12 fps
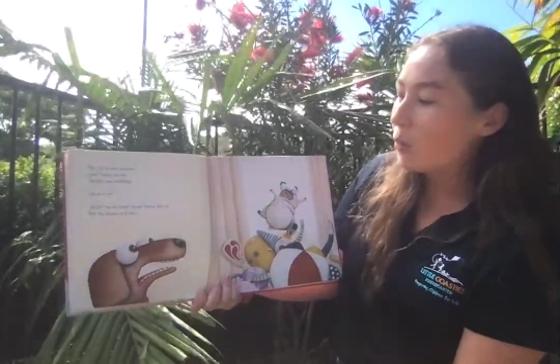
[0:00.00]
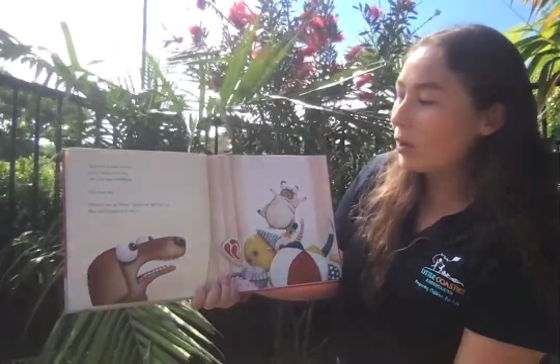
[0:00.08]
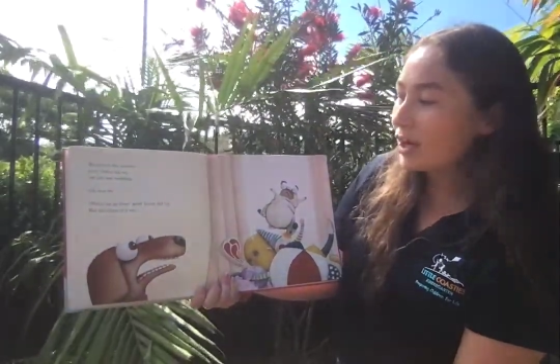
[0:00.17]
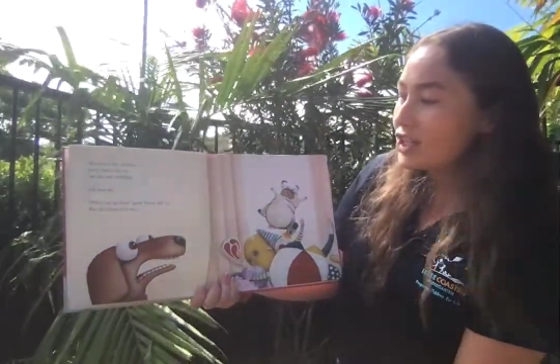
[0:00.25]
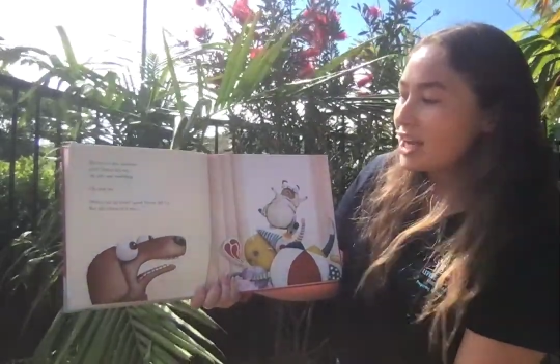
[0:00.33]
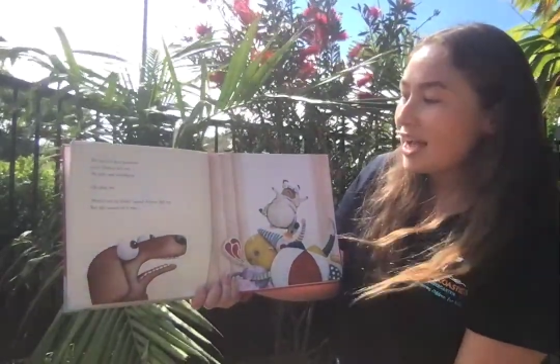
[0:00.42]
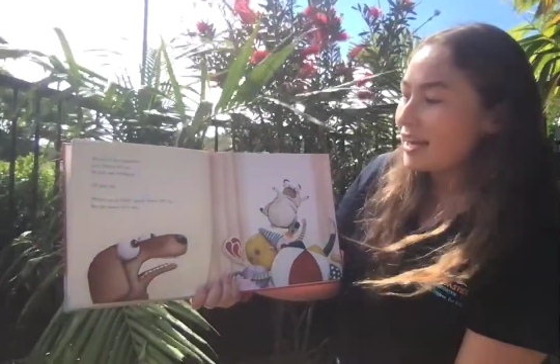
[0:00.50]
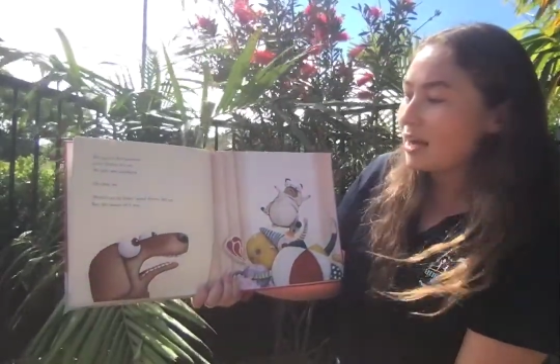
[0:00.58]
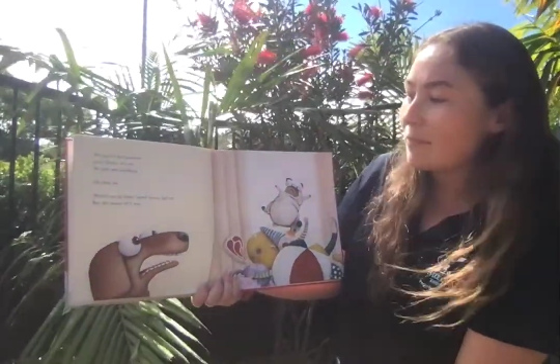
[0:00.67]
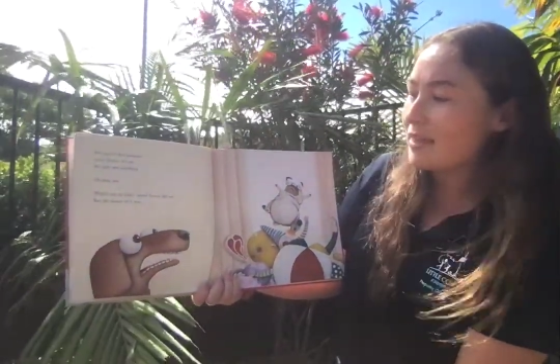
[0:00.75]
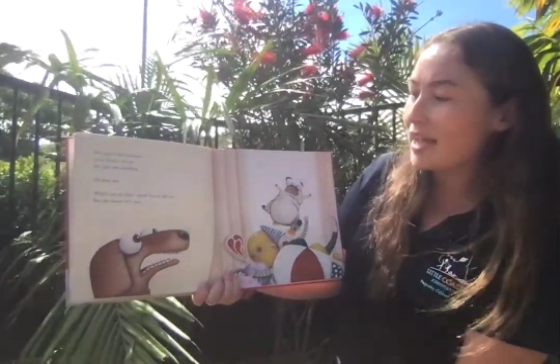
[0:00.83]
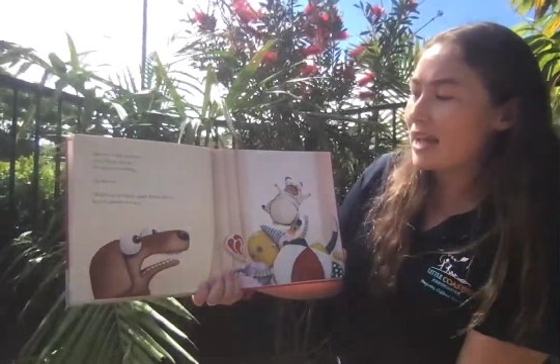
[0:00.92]
"Watch out
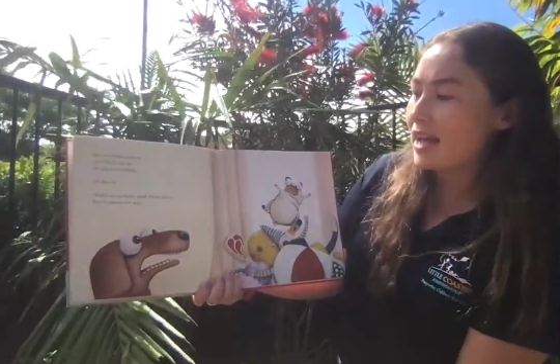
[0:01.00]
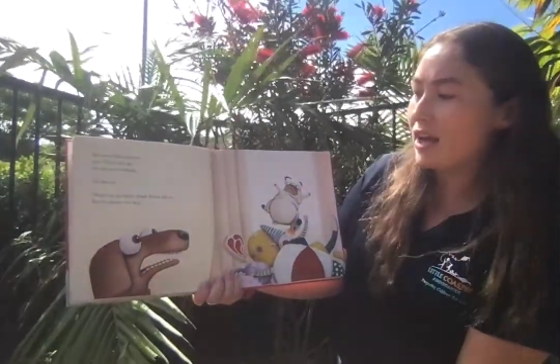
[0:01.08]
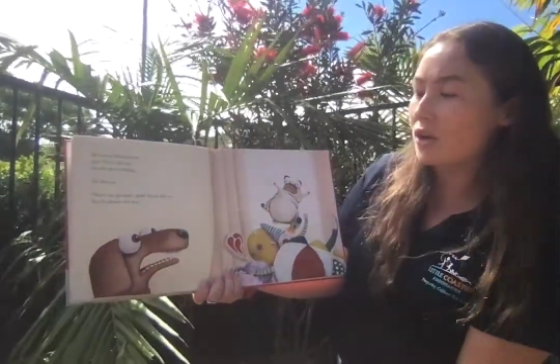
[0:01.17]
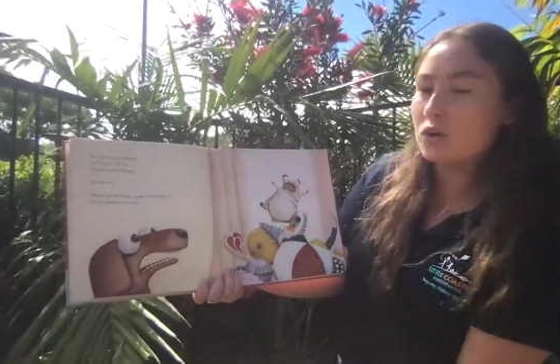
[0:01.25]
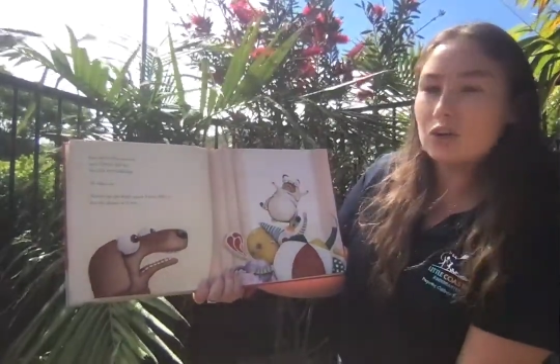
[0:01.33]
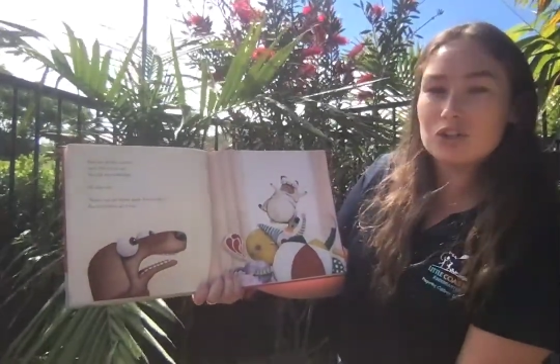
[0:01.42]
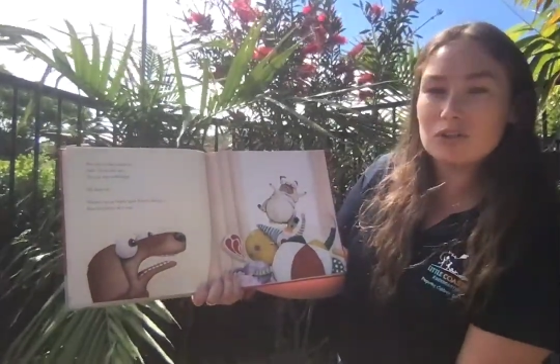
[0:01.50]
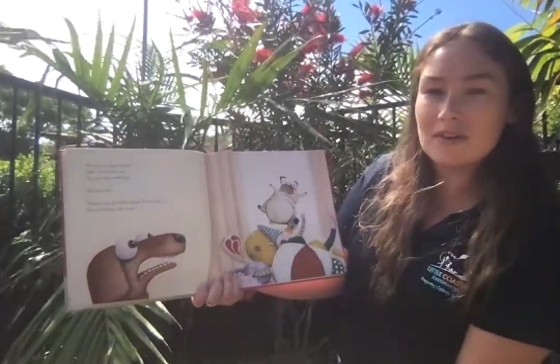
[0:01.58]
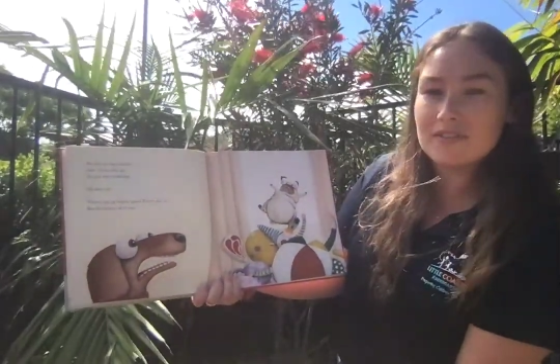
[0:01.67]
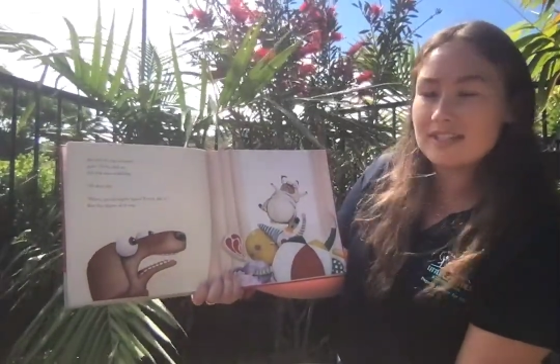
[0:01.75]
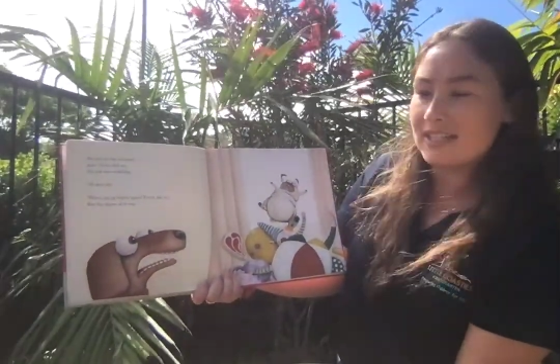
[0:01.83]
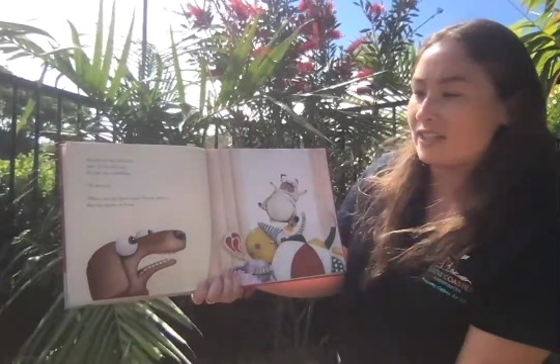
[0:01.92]
up there," good
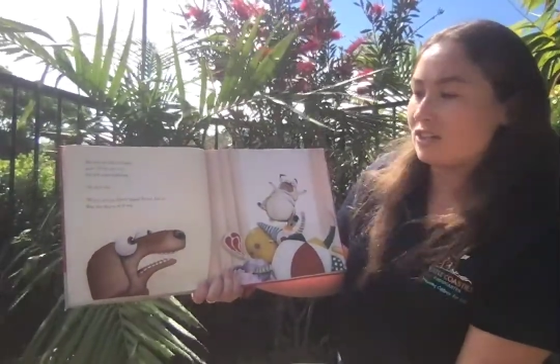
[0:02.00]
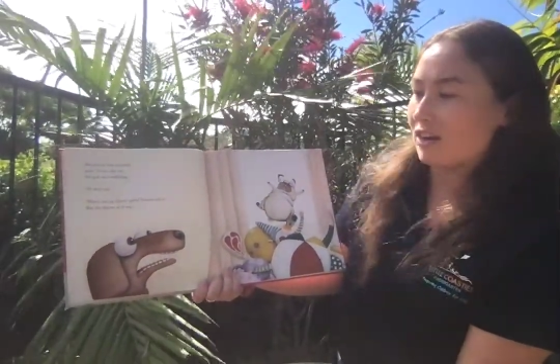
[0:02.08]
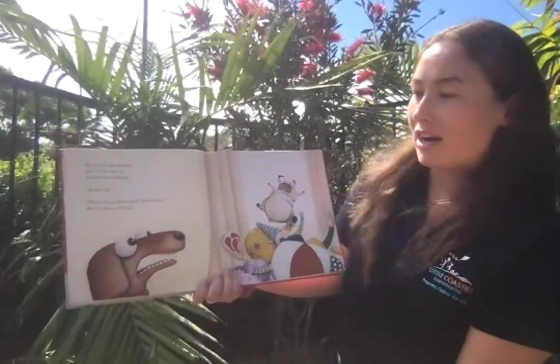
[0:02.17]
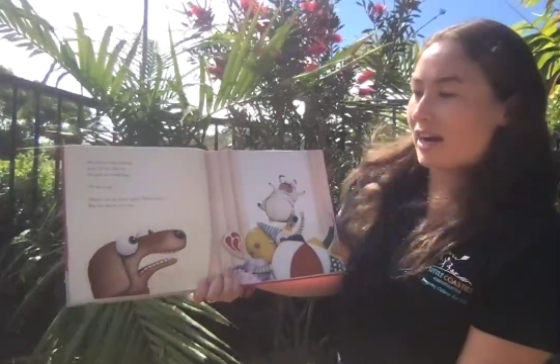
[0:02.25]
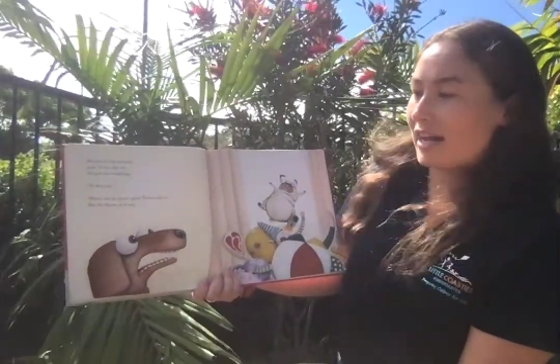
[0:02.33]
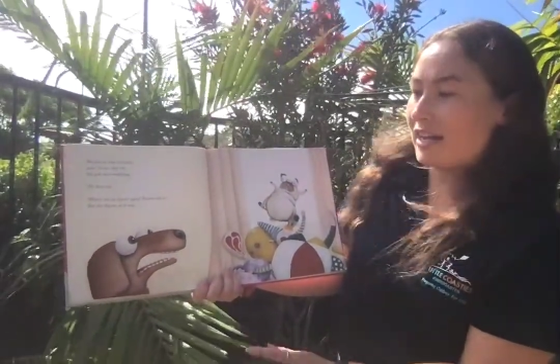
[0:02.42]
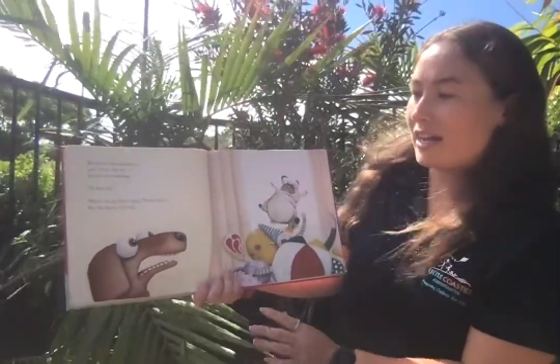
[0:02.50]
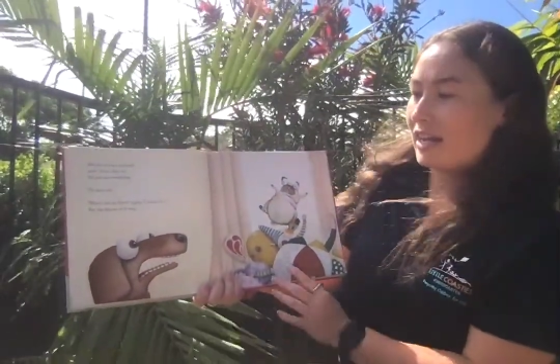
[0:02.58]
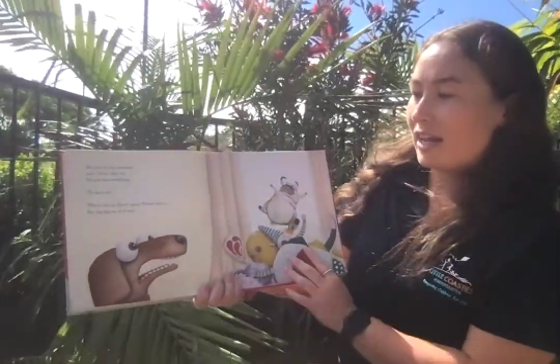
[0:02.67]
Trevor did cry.